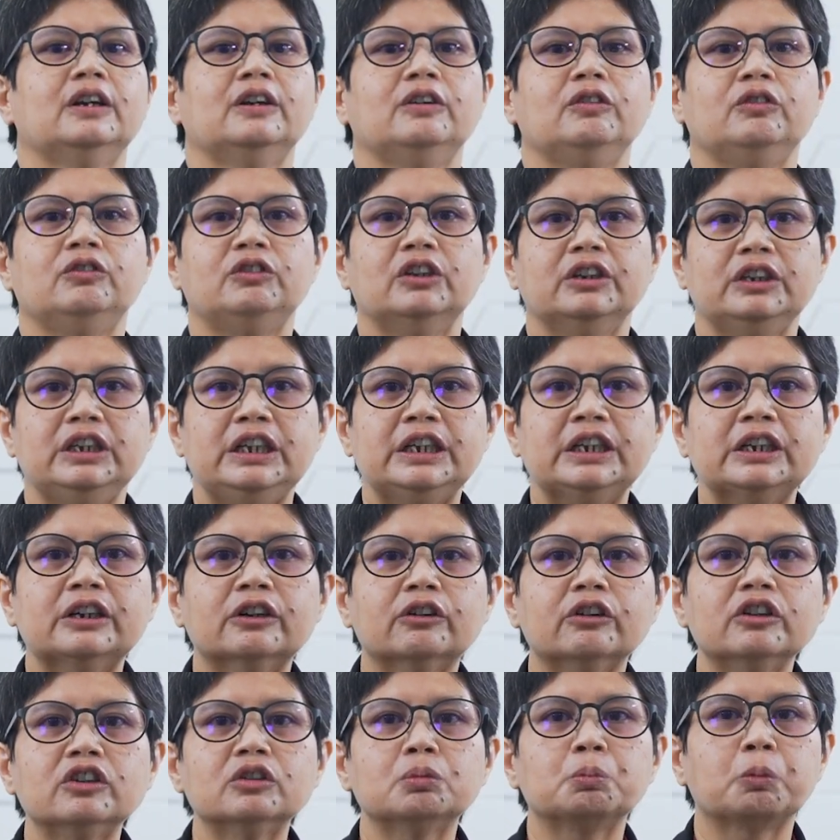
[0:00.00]
With the
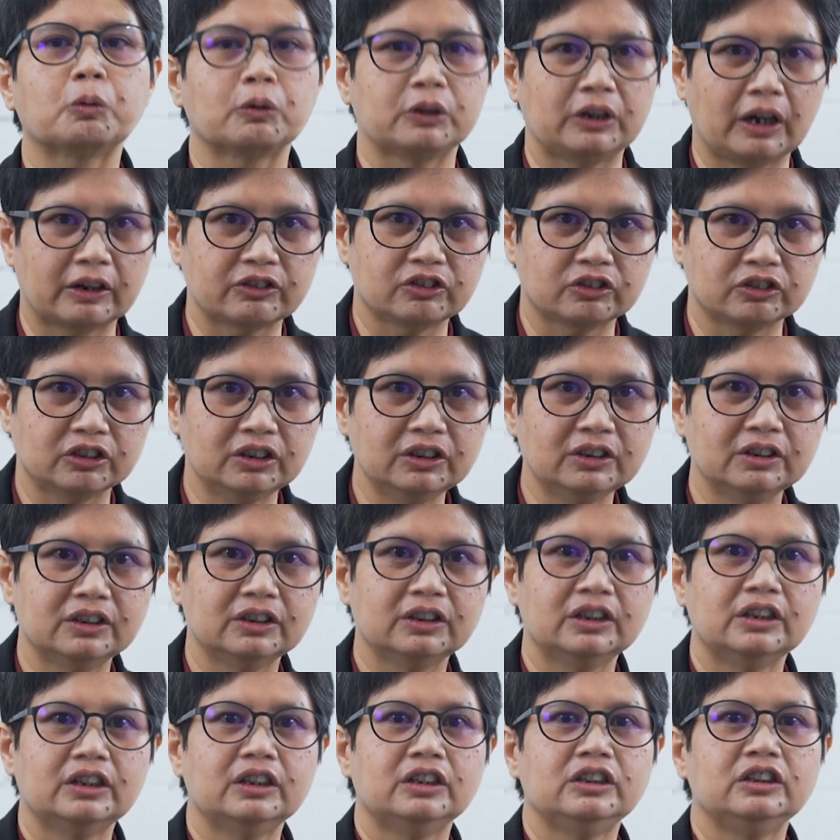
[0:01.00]
increased production,
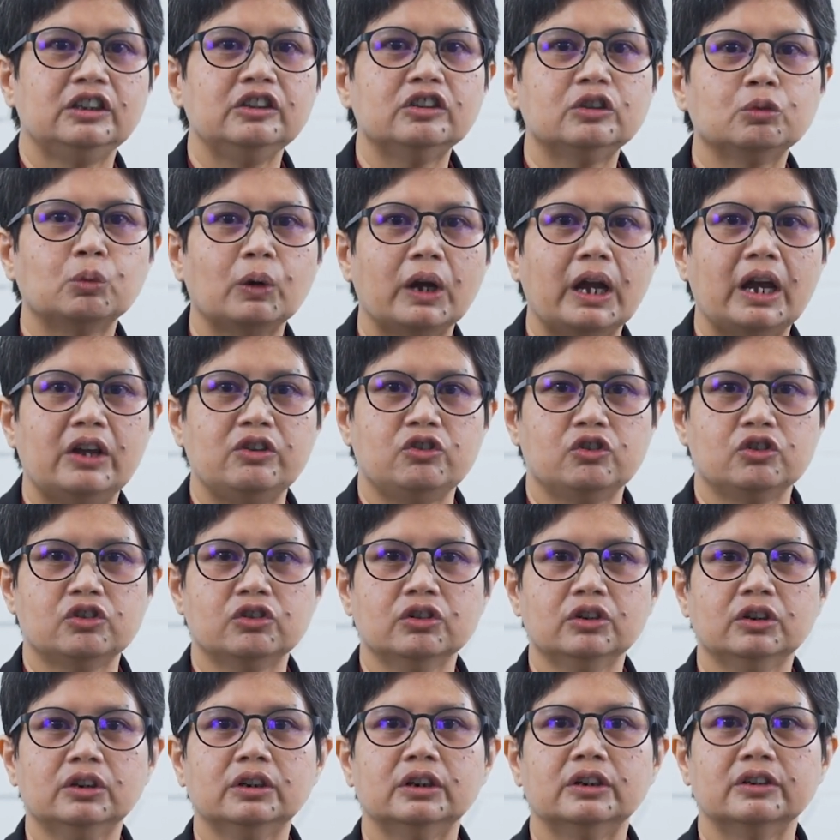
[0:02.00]
this will
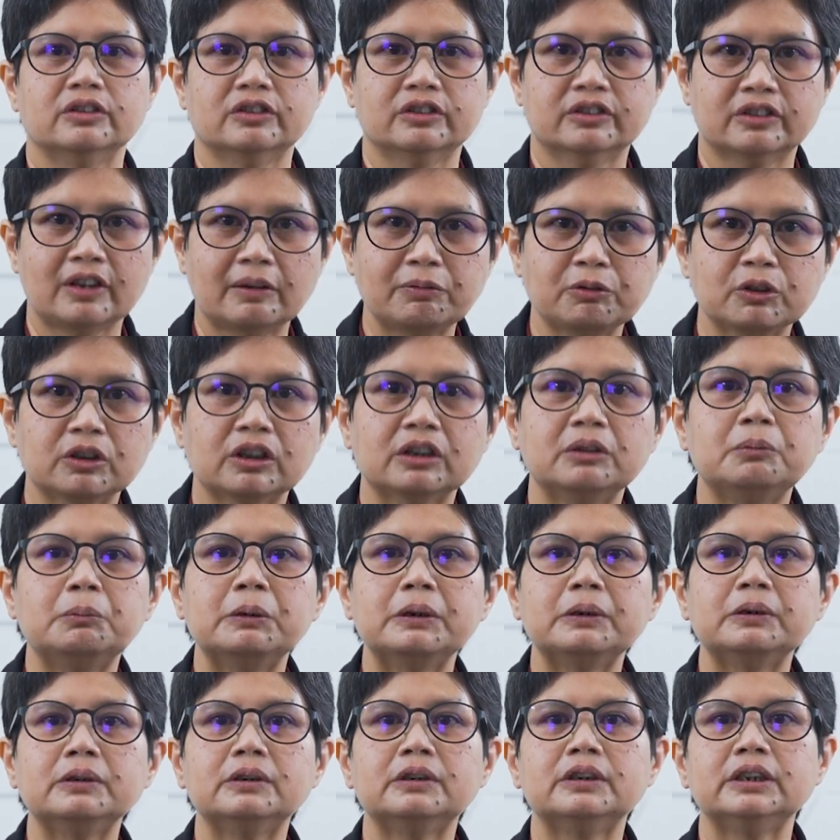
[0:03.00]
ensure a
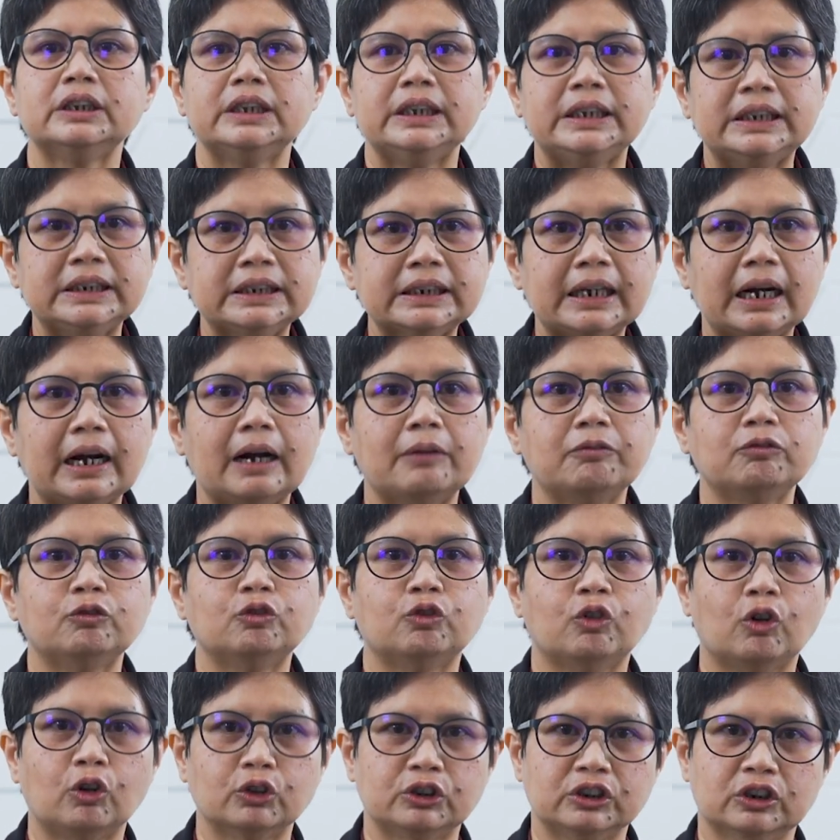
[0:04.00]
sustainable income
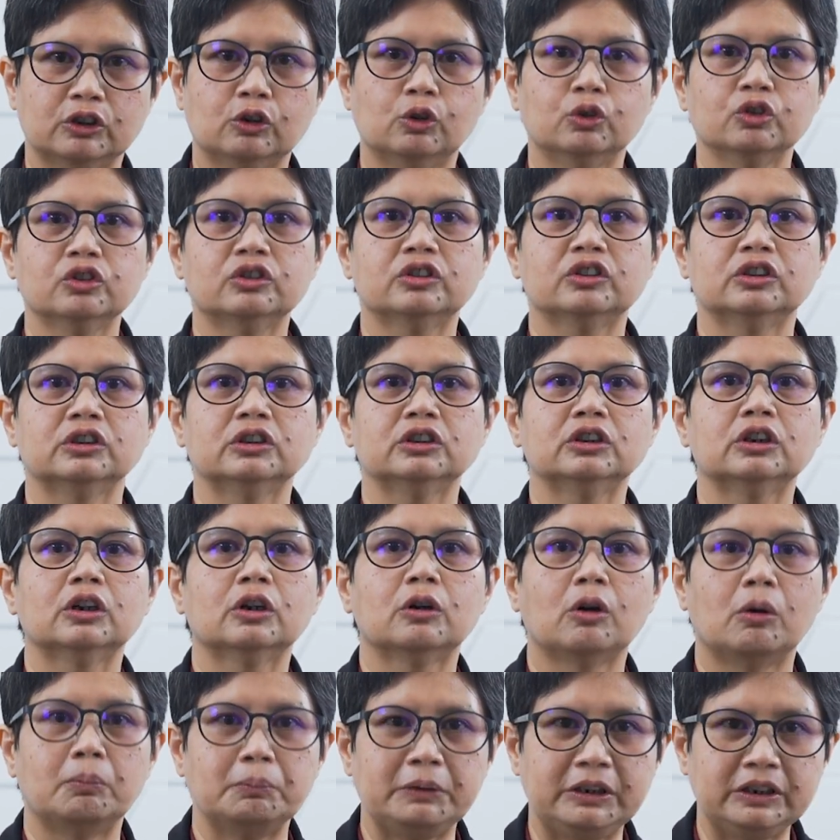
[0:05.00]
for the coastal
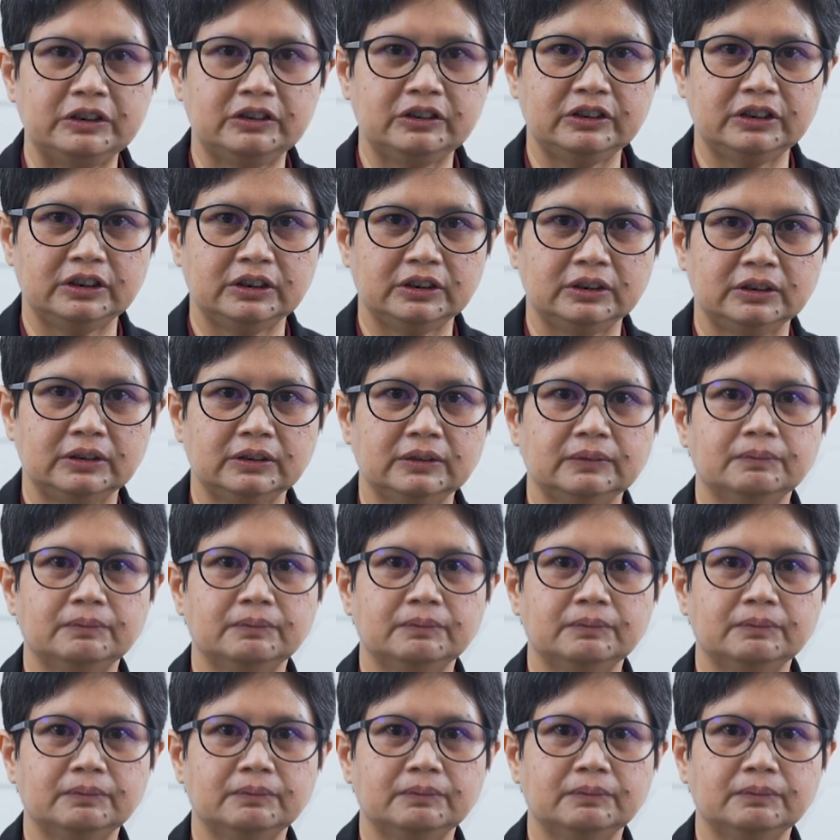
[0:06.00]
community.